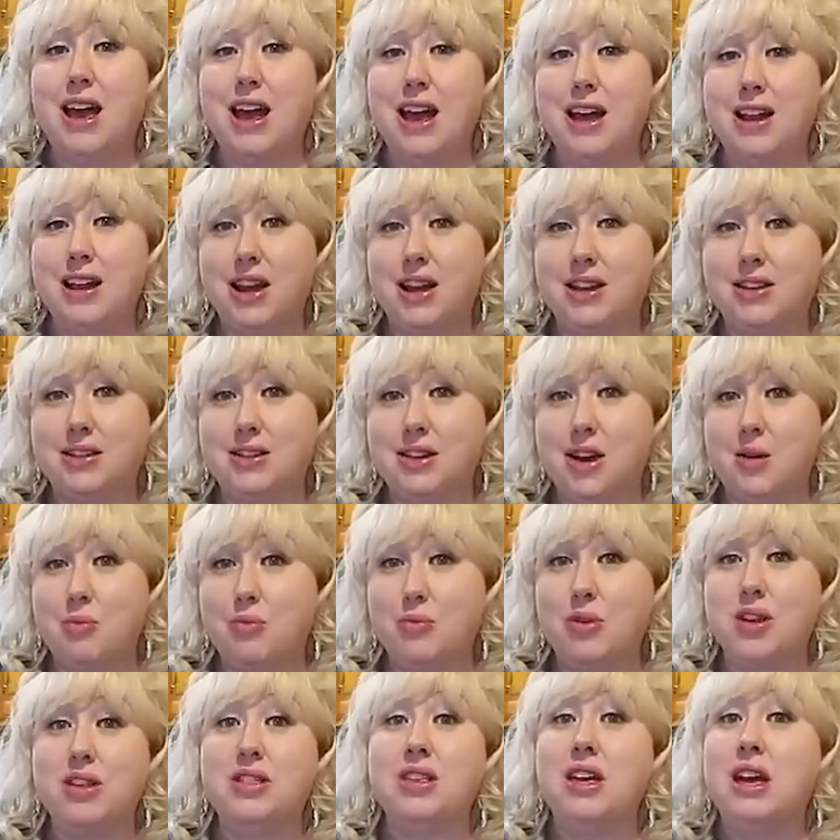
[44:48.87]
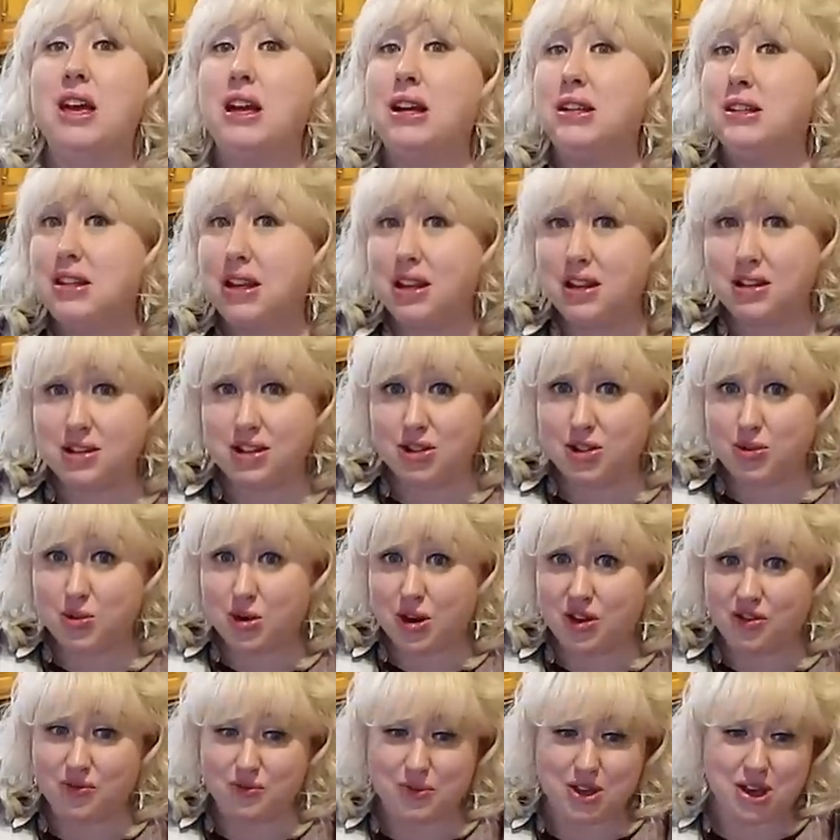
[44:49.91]
and end up with ten to
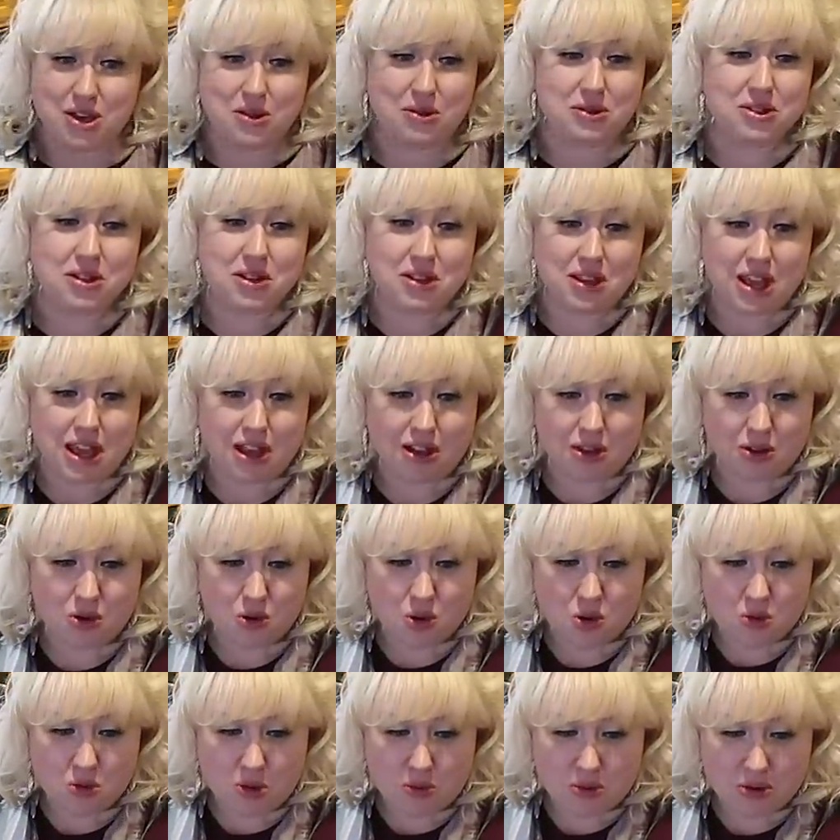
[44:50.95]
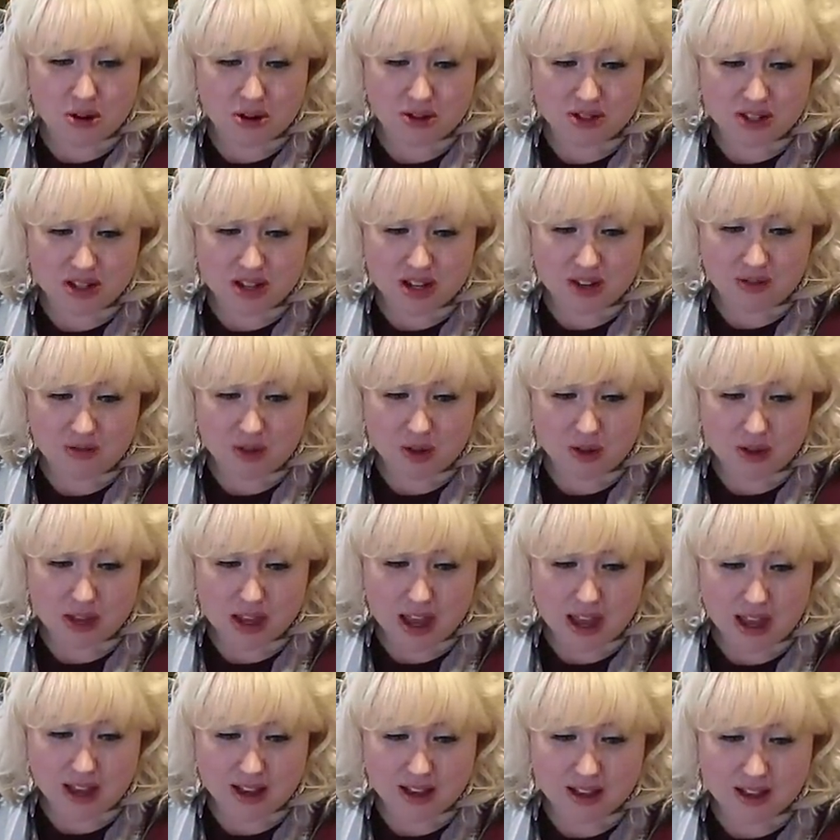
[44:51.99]
twelve meals like a normal person if you'd
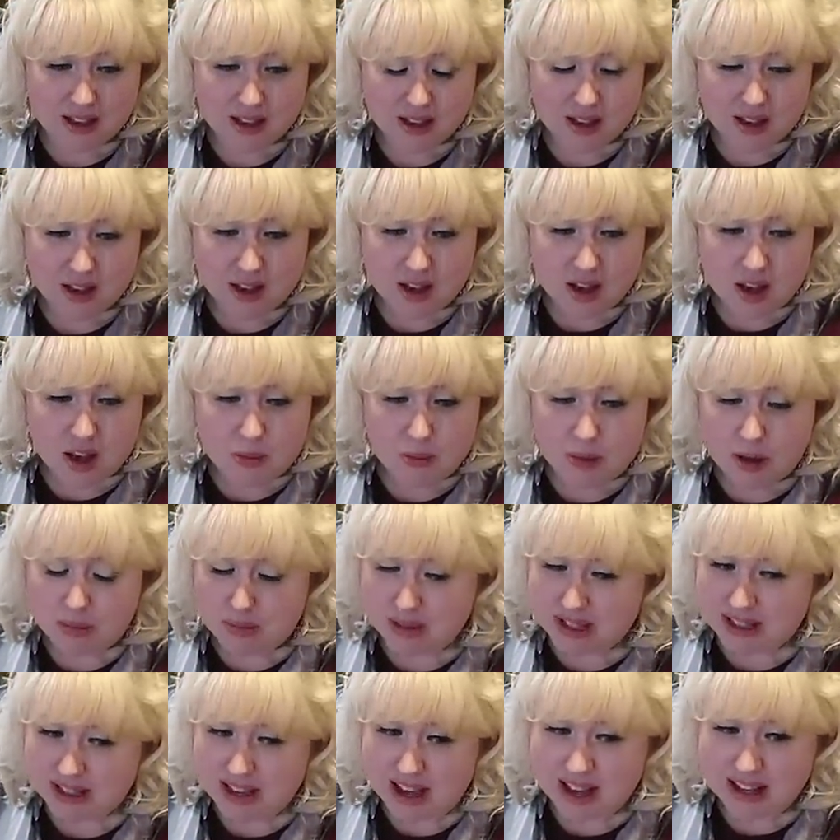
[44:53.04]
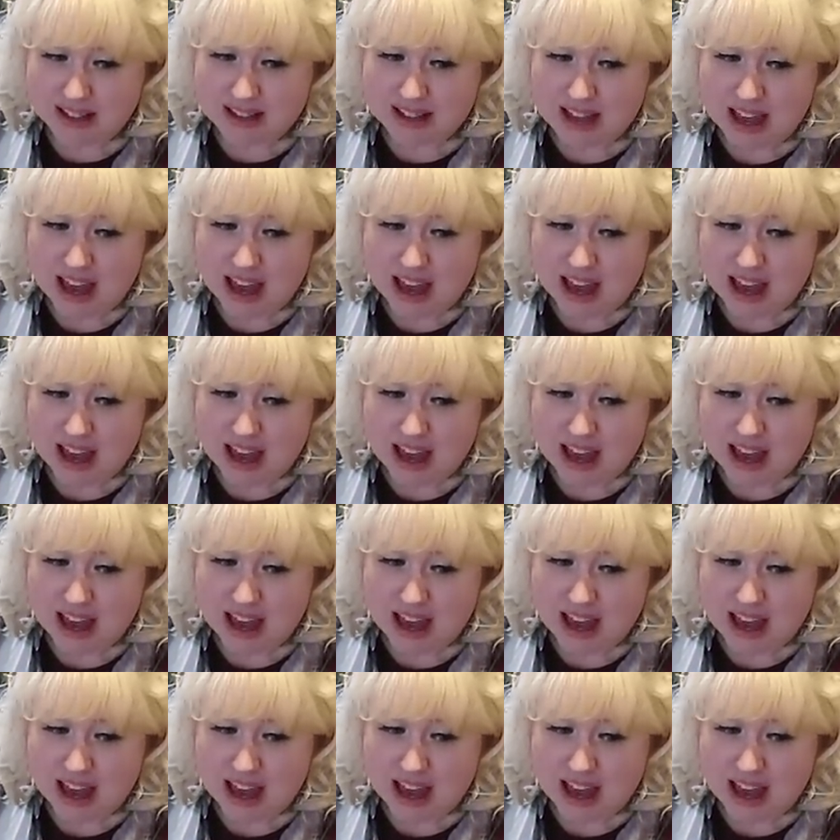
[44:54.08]
like. But besides